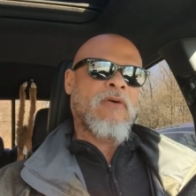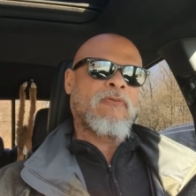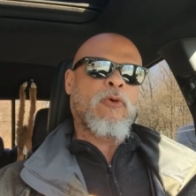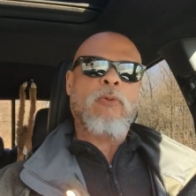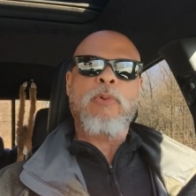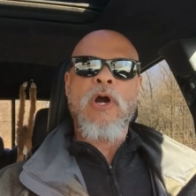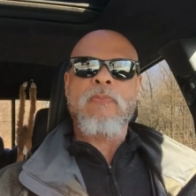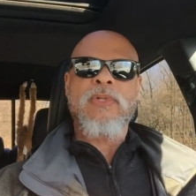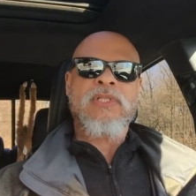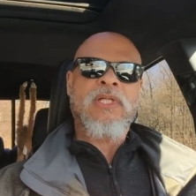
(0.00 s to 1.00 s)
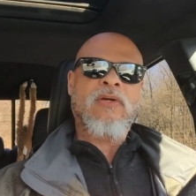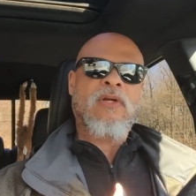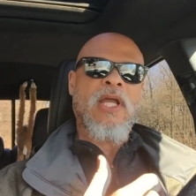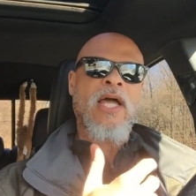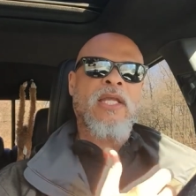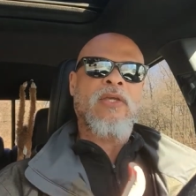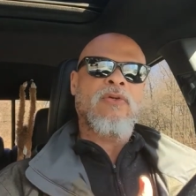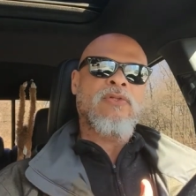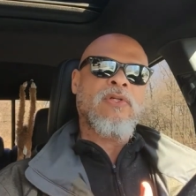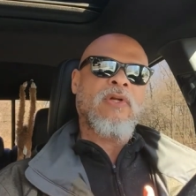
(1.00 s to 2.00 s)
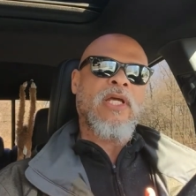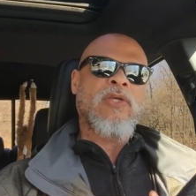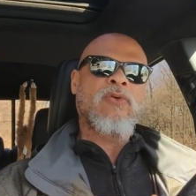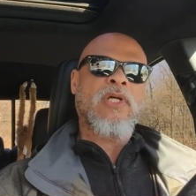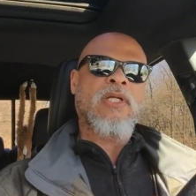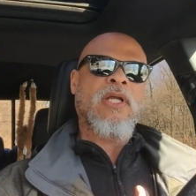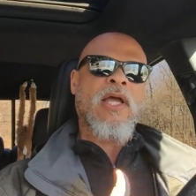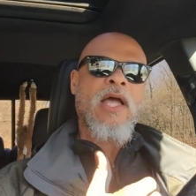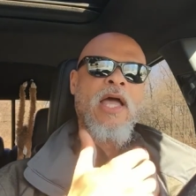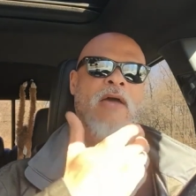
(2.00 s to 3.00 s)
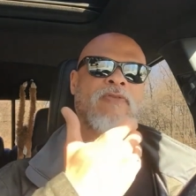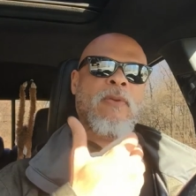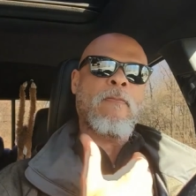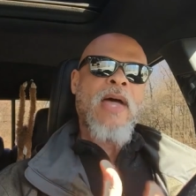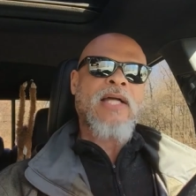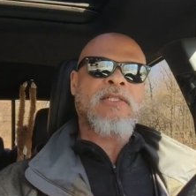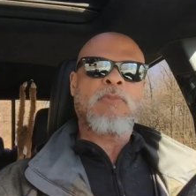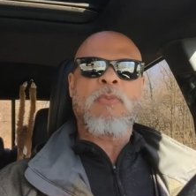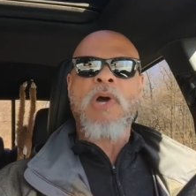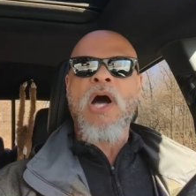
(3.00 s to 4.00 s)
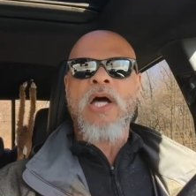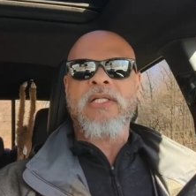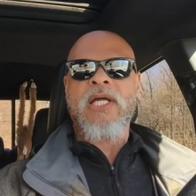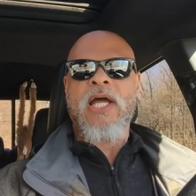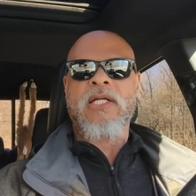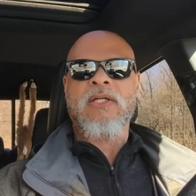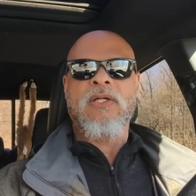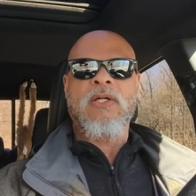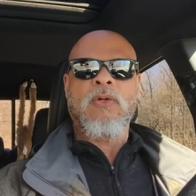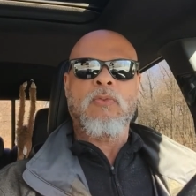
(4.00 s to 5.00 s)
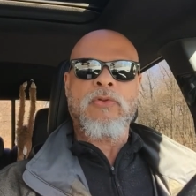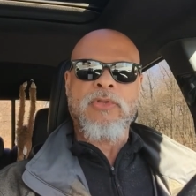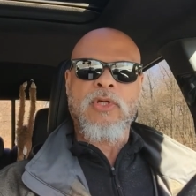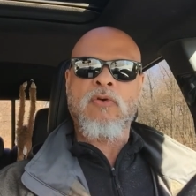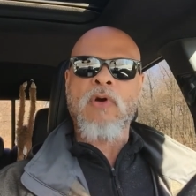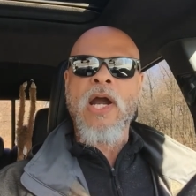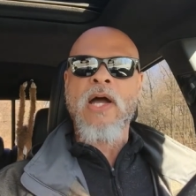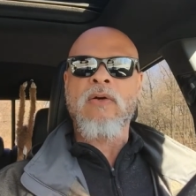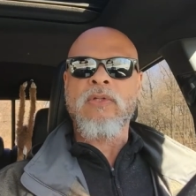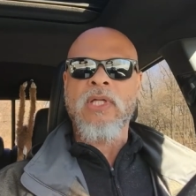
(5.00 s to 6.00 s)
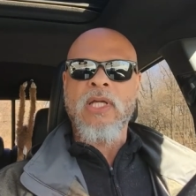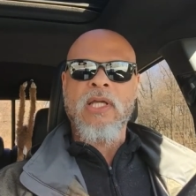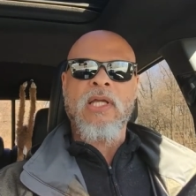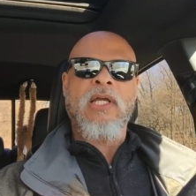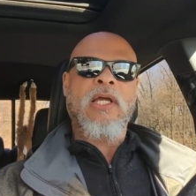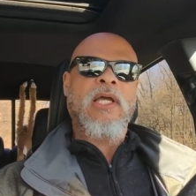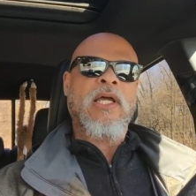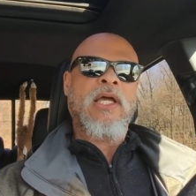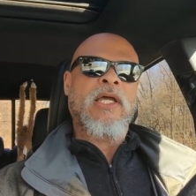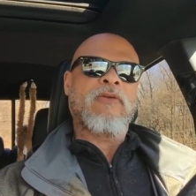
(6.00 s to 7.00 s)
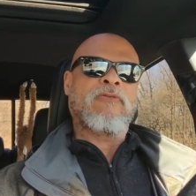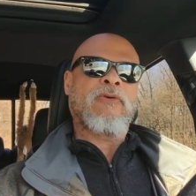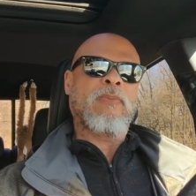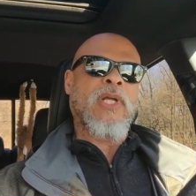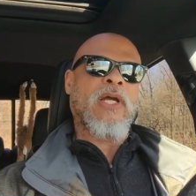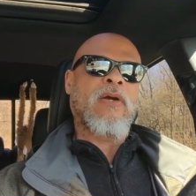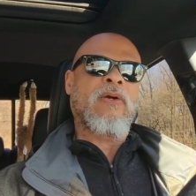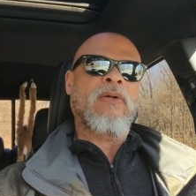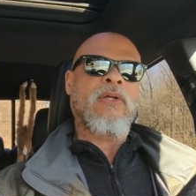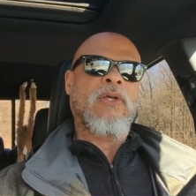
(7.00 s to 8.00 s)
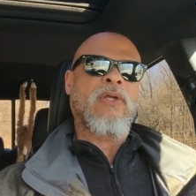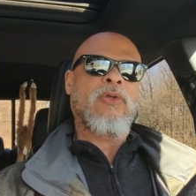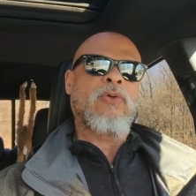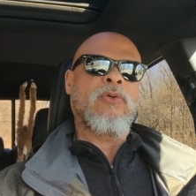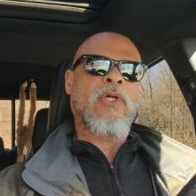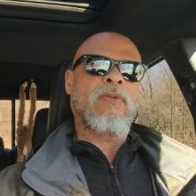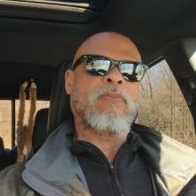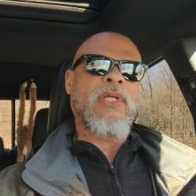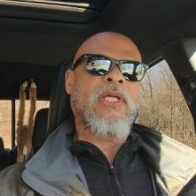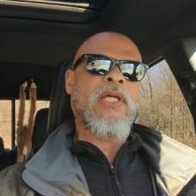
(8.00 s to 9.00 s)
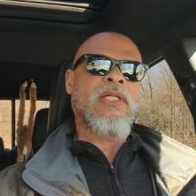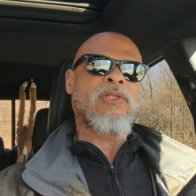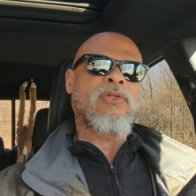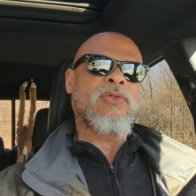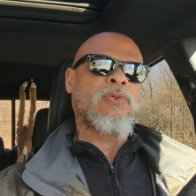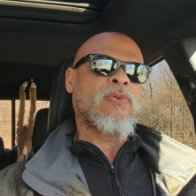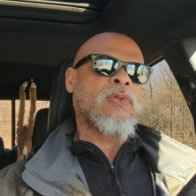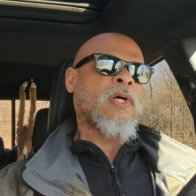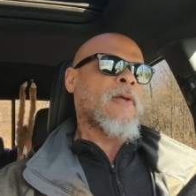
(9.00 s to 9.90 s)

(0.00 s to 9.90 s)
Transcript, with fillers: for a purpose, and they're aligning you so that you can have the maximum contact with the ground, and from there you can begin to,